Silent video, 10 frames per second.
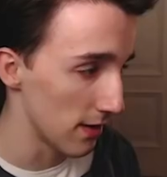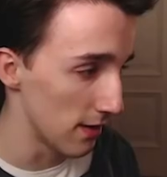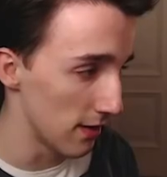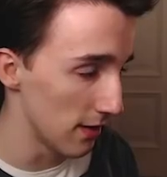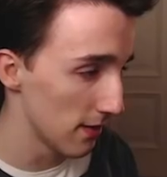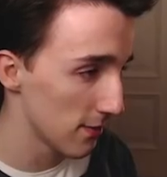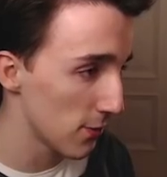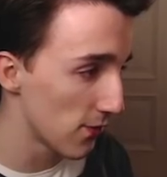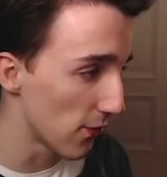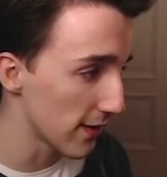Uh,
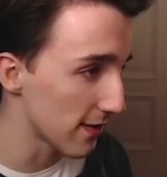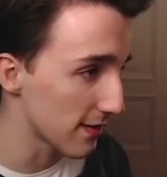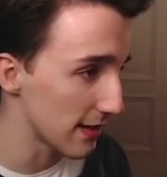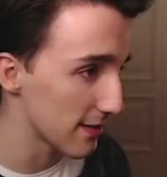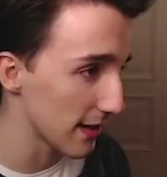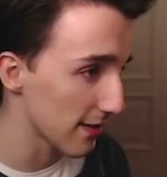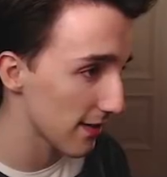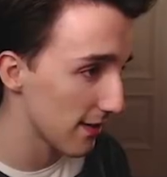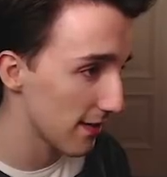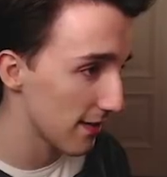who voices these things?
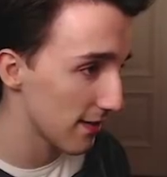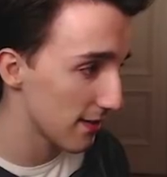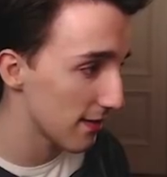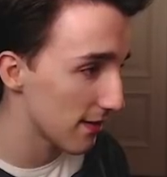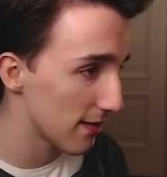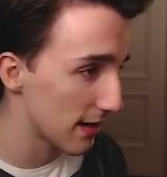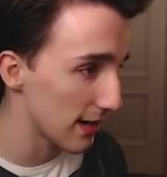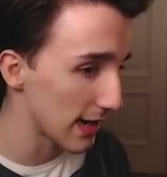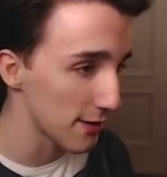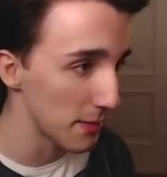I'd
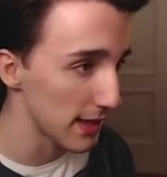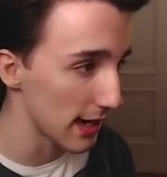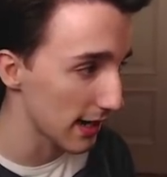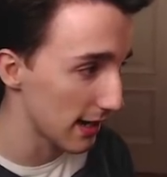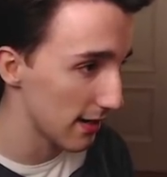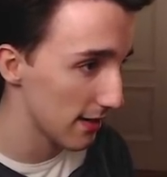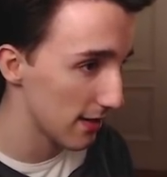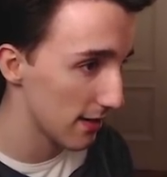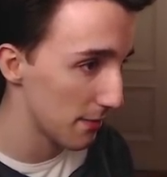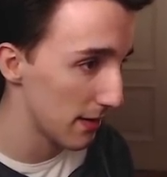like to meet that guy.
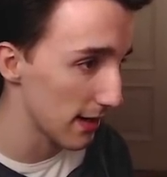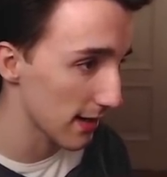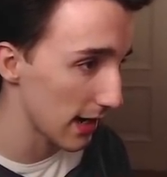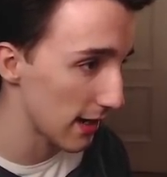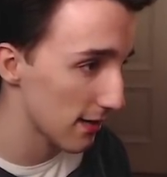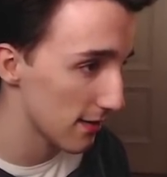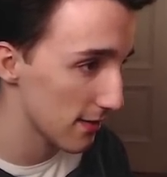And be like, hey,